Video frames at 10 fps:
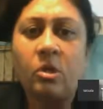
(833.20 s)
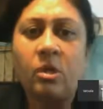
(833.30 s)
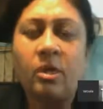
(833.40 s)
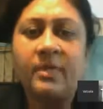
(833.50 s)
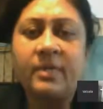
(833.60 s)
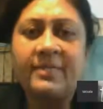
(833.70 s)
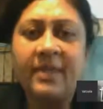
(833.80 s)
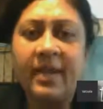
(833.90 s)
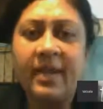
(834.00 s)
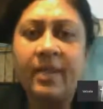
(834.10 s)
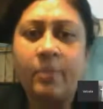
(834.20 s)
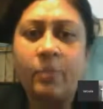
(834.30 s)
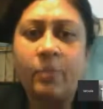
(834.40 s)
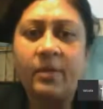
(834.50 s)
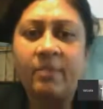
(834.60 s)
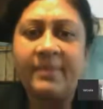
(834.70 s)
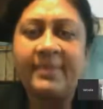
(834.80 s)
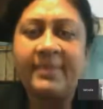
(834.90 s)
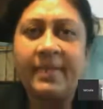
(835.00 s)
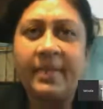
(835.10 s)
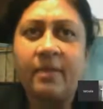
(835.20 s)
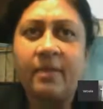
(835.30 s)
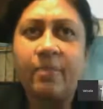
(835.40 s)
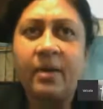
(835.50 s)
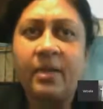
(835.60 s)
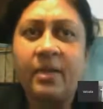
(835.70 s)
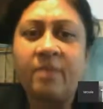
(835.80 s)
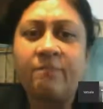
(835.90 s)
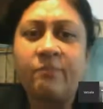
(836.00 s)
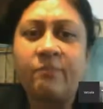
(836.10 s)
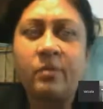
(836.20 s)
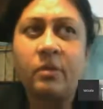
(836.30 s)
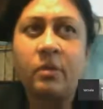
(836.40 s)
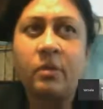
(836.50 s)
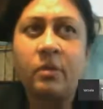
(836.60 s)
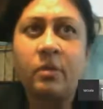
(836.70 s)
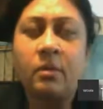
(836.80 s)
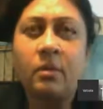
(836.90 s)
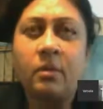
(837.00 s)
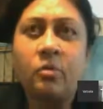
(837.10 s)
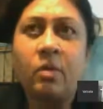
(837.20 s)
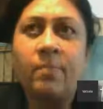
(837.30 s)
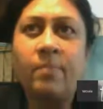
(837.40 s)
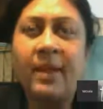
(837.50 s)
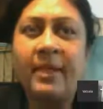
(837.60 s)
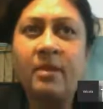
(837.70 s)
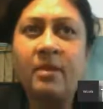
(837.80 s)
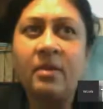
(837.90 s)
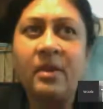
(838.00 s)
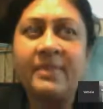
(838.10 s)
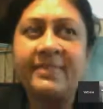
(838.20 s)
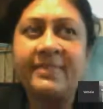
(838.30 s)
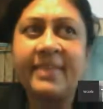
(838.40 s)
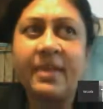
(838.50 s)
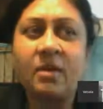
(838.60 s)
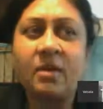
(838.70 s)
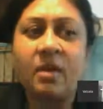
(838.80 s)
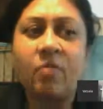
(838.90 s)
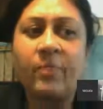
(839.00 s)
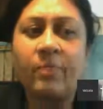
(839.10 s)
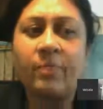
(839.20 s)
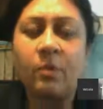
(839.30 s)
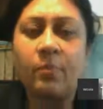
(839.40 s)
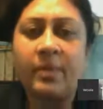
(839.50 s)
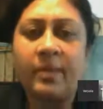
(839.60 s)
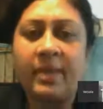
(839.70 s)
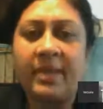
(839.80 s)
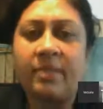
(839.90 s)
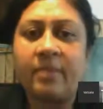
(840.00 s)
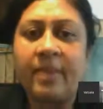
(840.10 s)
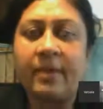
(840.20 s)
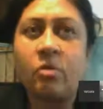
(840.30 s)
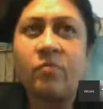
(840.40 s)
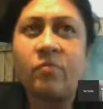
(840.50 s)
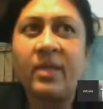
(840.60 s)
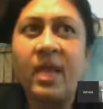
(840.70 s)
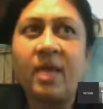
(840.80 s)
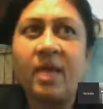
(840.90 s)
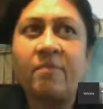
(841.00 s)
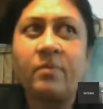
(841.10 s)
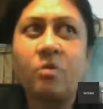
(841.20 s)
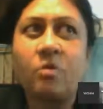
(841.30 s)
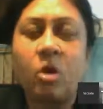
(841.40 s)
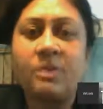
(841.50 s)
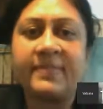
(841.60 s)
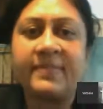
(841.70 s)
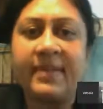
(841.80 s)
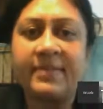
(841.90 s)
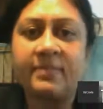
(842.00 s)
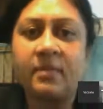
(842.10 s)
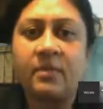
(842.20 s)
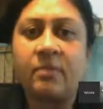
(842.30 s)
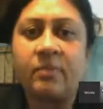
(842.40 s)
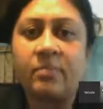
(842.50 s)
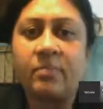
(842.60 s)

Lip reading: It is a headache property basically. But if you are buying, let's say, a government property, like in Bangalore we have corner sites from the